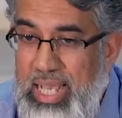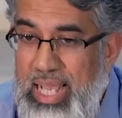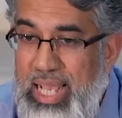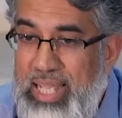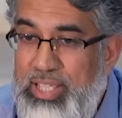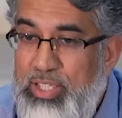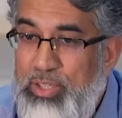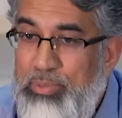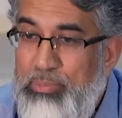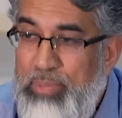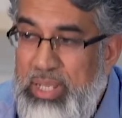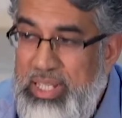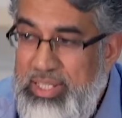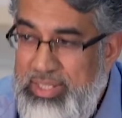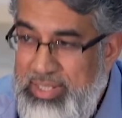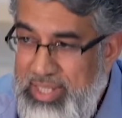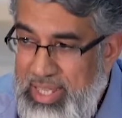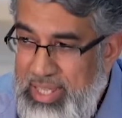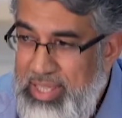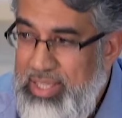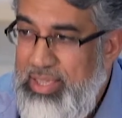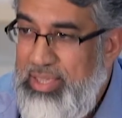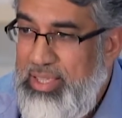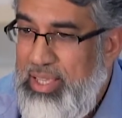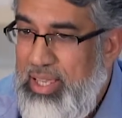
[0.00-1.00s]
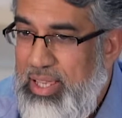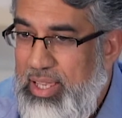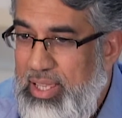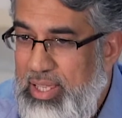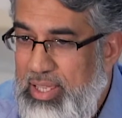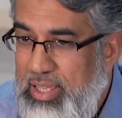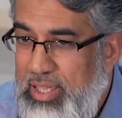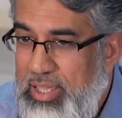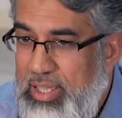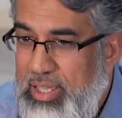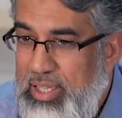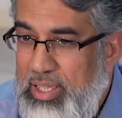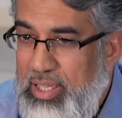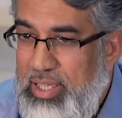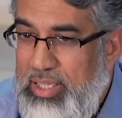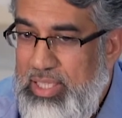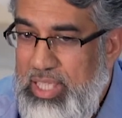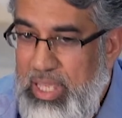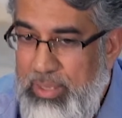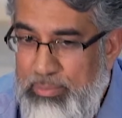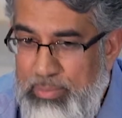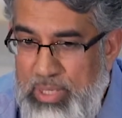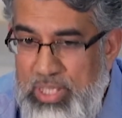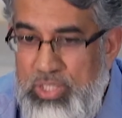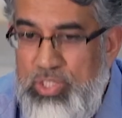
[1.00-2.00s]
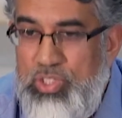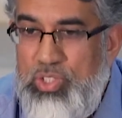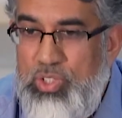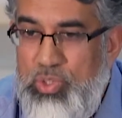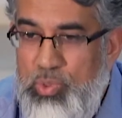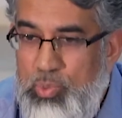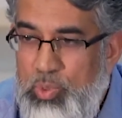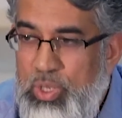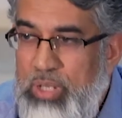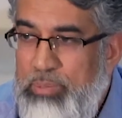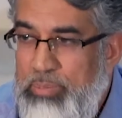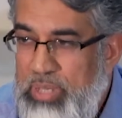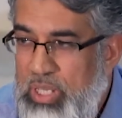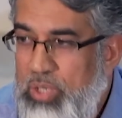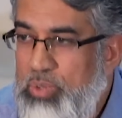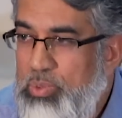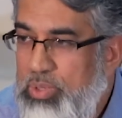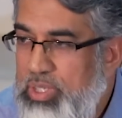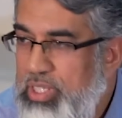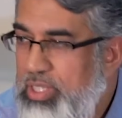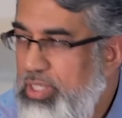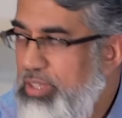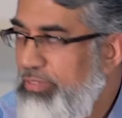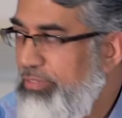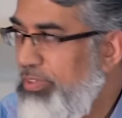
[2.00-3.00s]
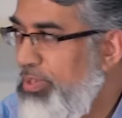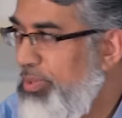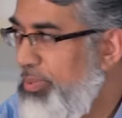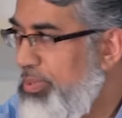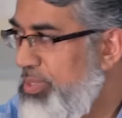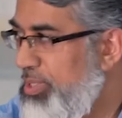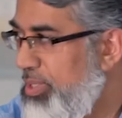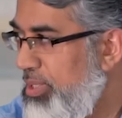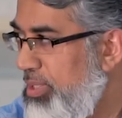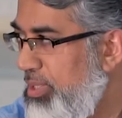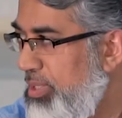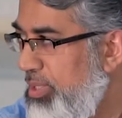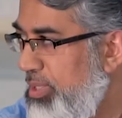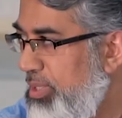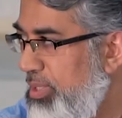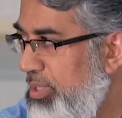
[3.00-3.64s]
and you maintain that, That means you will be good in the future.